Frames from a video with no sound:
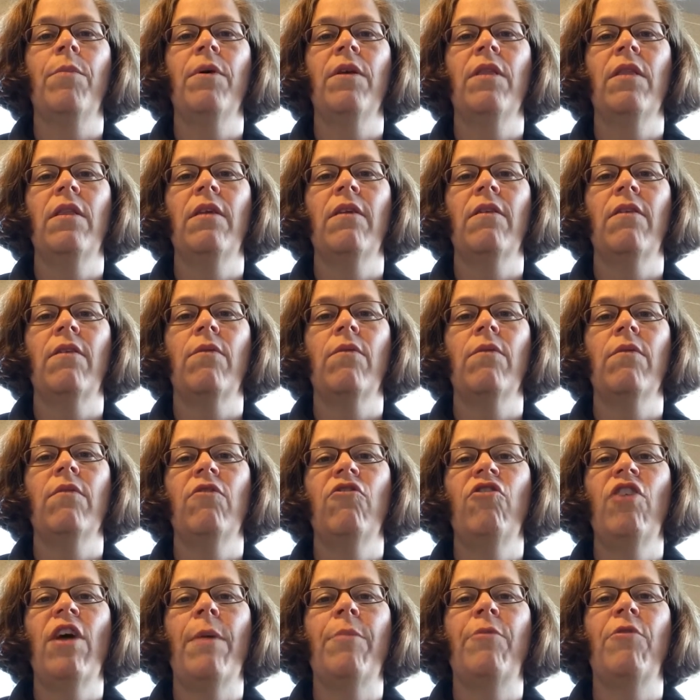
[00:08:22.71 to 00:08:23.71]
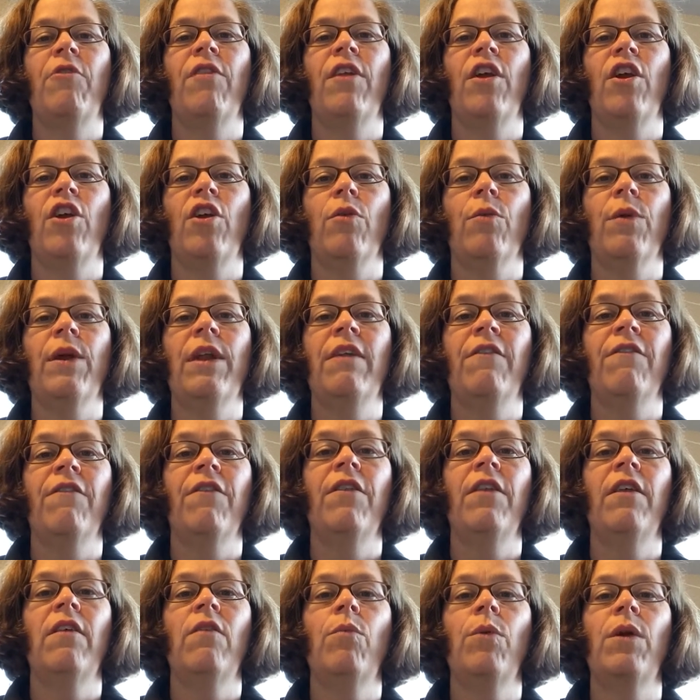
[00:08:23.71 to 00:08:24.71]
but this chapter that you're reading for
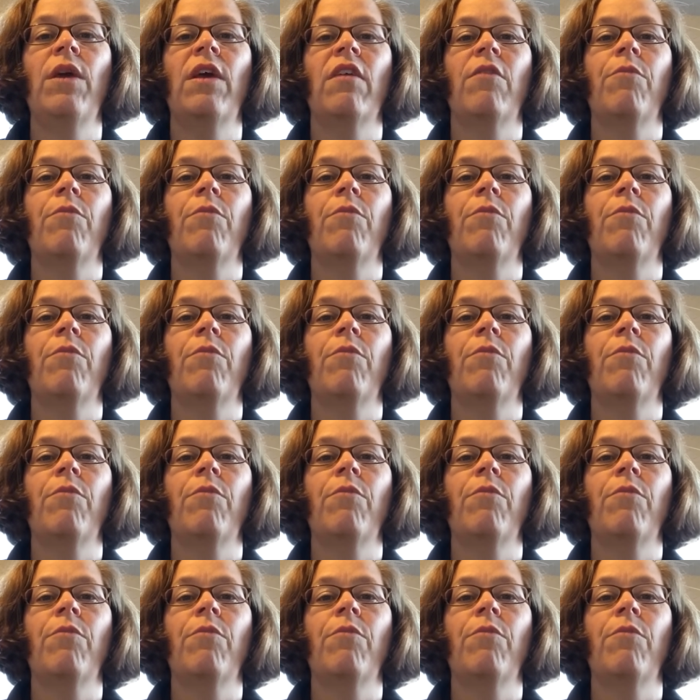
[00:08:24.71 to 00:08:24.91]
this week